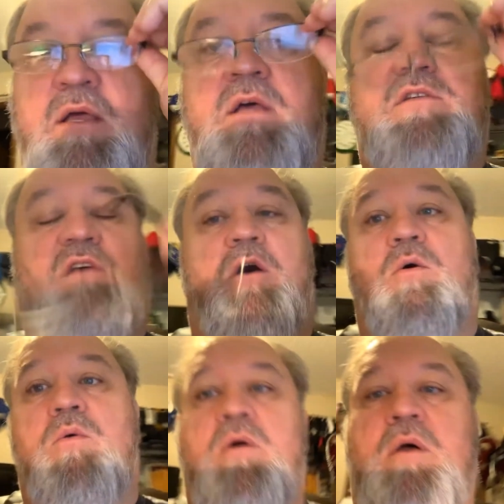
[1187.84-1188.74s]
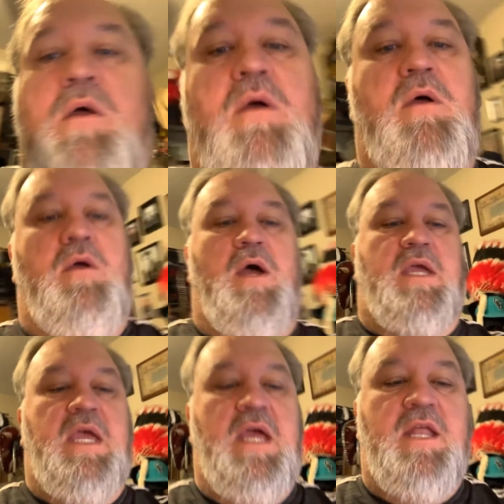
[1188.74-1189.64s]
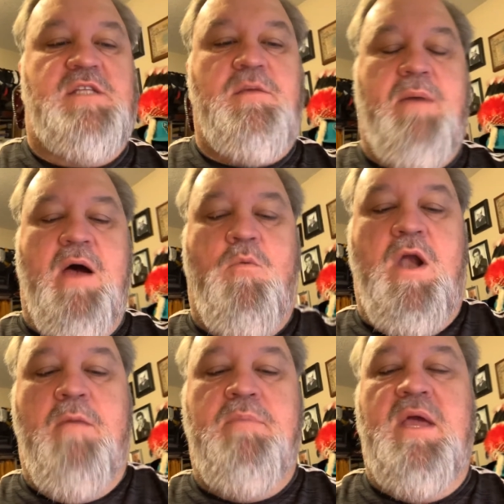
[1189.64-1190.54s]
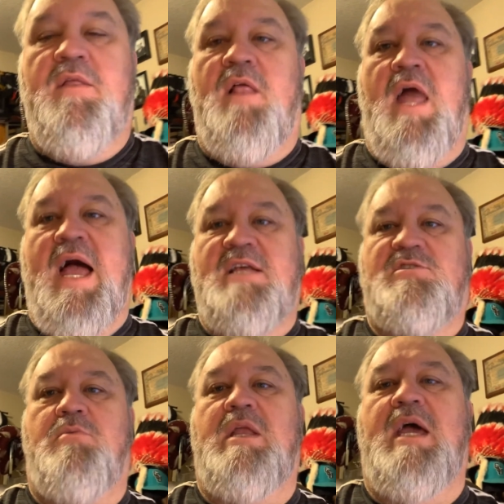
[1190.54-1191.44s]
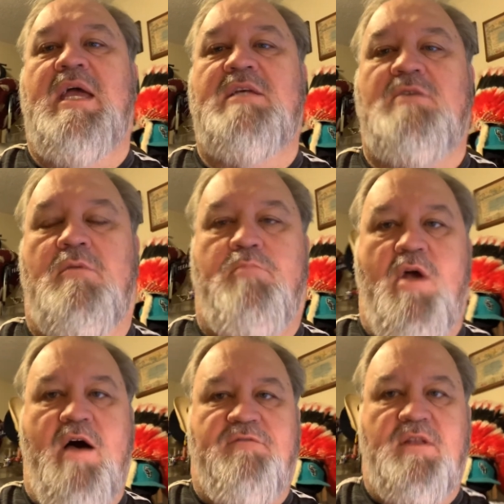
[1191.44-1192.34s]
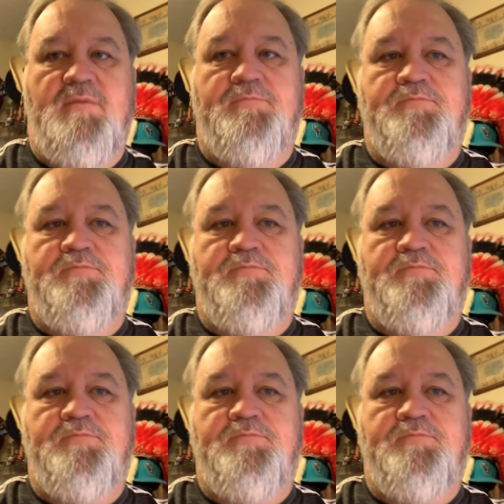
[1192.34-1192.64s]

So, again, it's about where I've been in the last three days on profit.